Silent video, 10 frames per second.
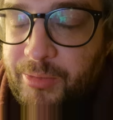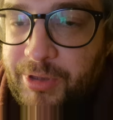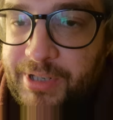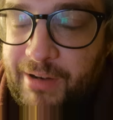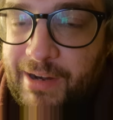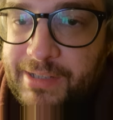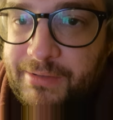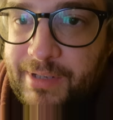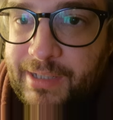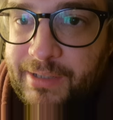the director,
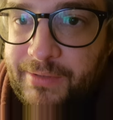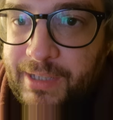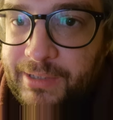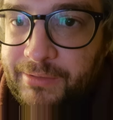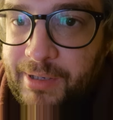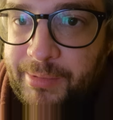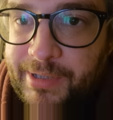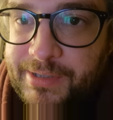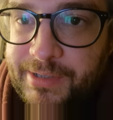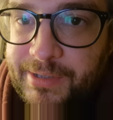really, of Alien
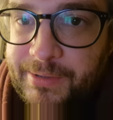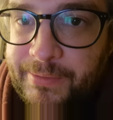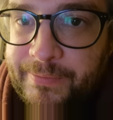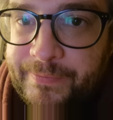Rabbit. So